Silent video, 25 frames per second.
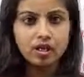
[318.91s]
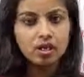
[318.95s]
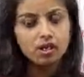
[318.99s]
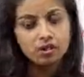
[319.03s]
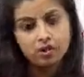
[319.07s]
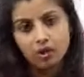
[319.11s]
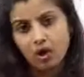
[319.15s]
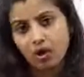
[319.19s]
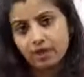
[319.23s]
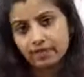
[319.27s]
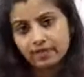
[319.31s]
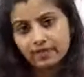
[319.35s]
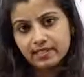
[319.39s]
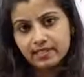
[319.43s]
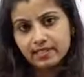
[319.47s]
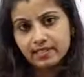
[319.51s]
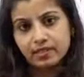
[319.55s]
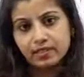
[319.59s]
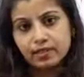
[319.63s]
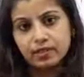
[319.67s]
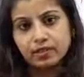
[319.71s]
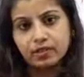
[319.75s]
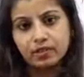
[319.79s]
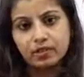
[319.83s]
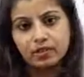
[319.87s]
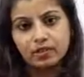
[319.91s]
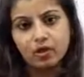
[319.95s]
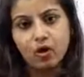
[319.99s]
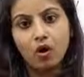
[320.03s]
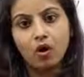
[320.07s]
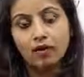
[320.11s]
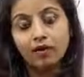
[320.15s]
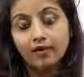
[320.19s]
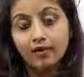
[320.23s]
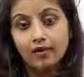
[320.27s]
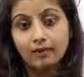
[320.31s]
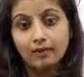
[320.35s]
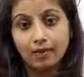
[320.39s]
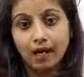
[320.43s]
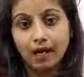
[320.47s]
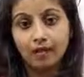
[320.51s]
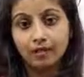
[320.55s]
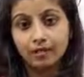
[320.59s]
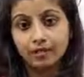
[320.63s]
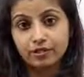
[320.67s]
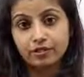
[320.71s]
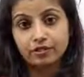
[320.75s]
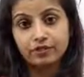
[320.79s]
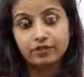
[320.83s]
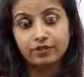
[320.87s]
So obviously you are talking
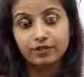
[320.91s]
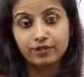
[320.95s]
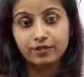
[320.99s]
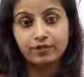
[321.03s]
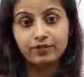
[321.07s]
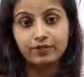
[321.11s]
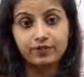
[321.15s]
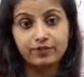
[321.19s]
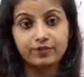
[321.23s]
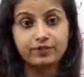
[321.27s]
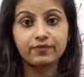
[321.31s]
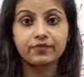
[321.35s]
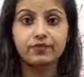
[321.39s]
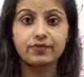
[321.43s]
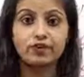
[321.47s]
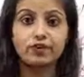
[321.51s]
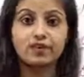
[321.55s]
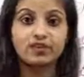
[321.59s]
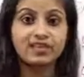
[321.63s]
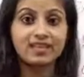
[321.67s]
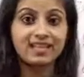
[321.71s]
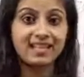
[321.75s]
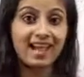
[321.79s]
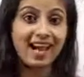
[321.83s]
about it to me for the first